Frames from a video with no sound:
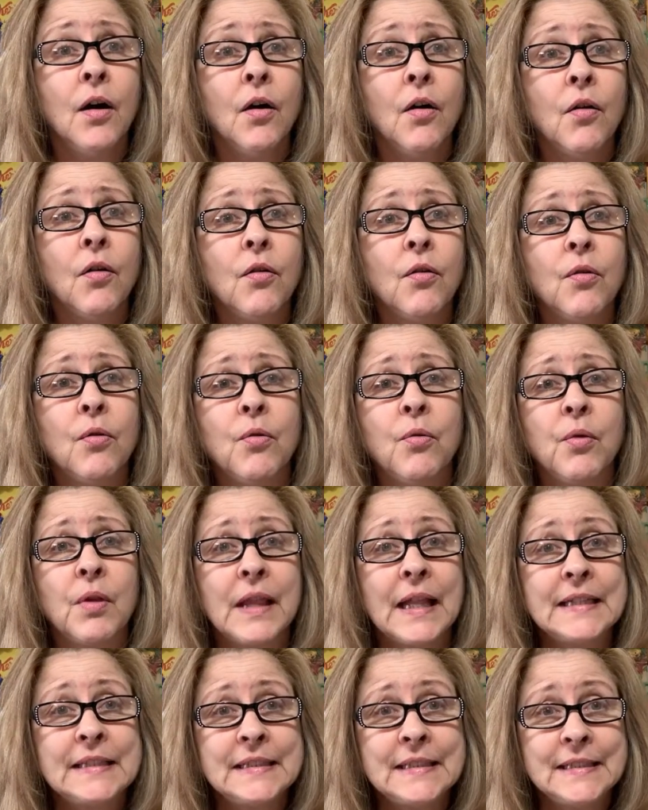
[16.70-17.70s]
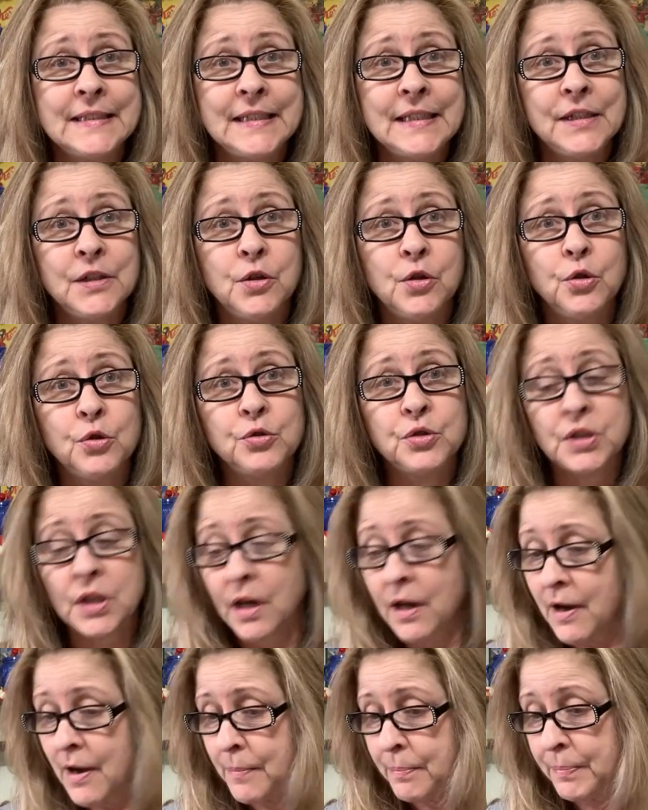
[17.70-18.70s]
Oh, let's see who's
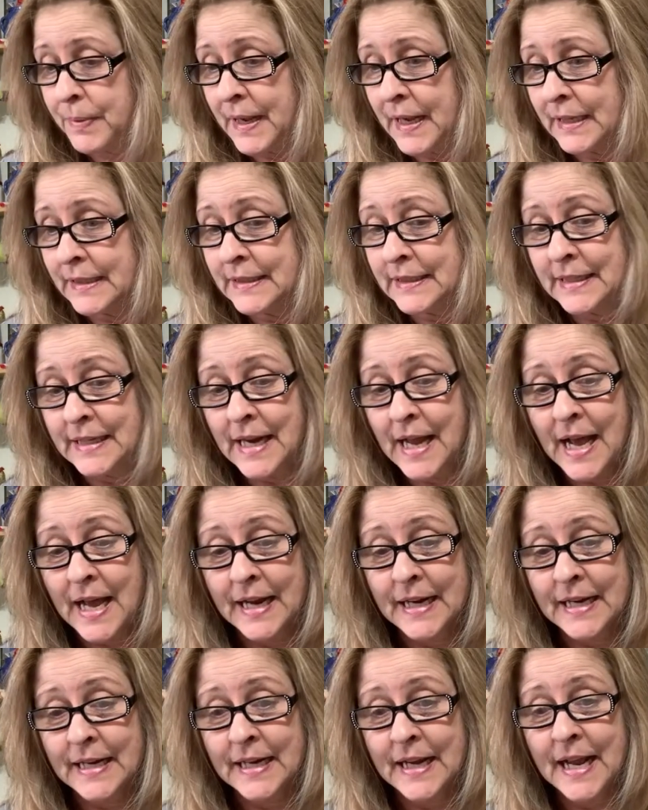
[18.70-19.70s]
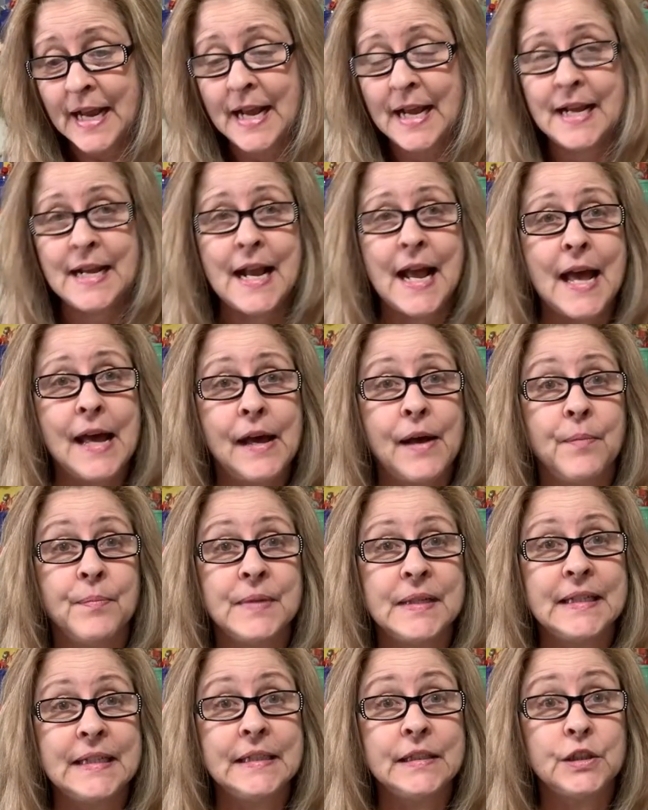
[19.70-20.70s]
up at 9 a.m.
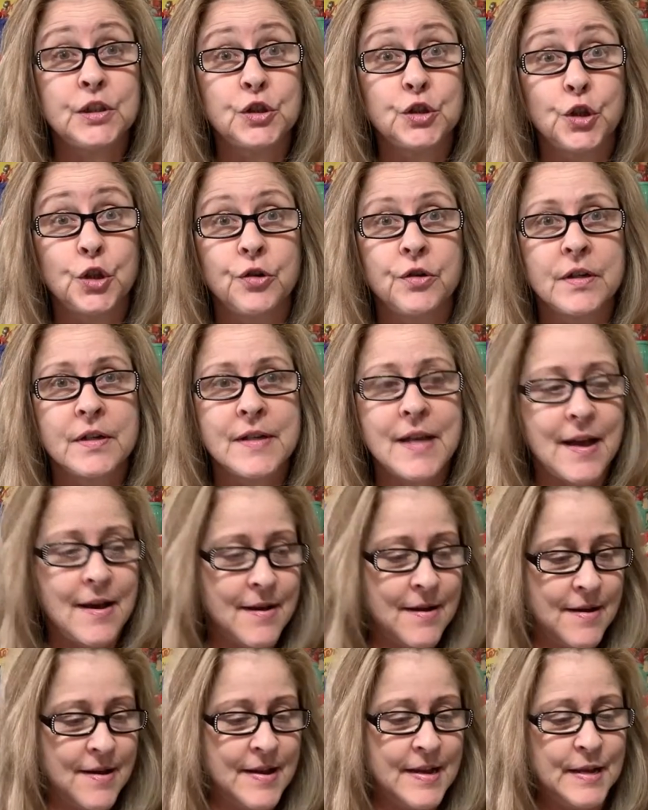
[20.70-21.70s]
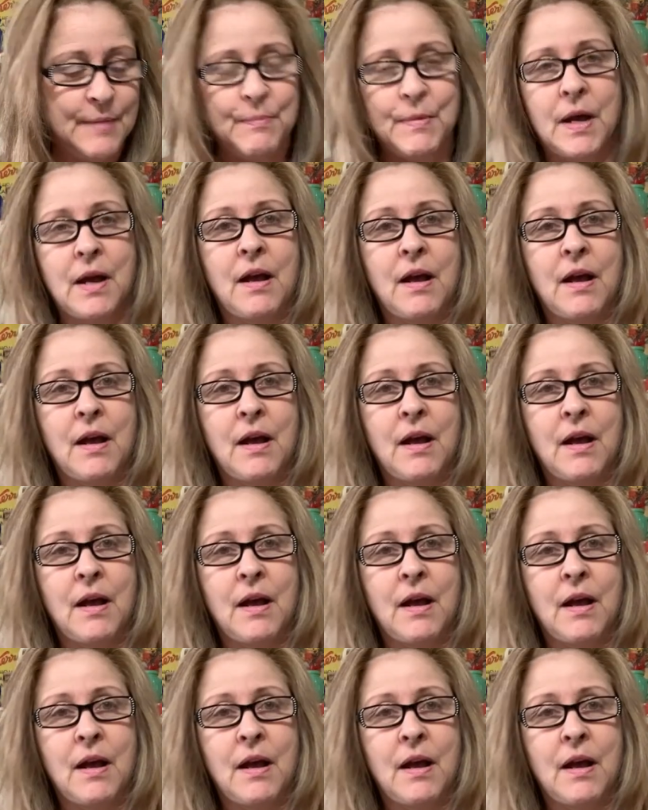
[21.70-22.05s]
Eastern Time.